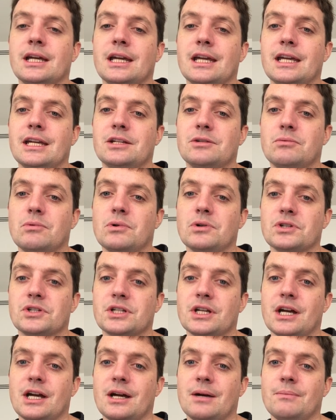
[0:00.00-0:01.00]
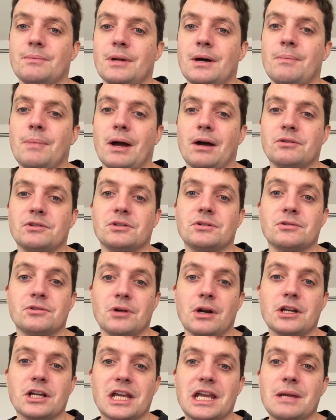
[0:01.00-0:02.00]
It was about
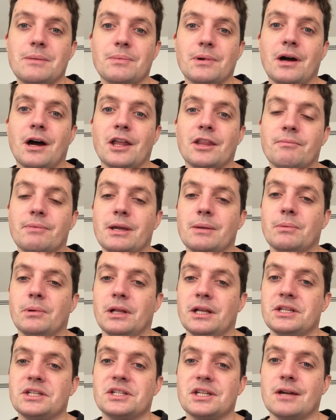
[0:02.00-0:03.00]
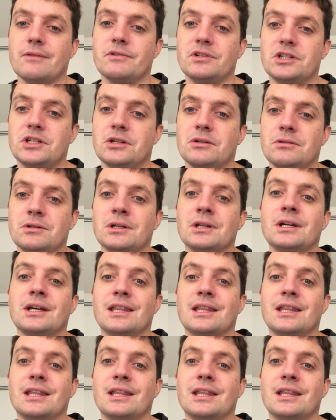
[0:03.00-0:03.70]
trying to keep other people in servitude.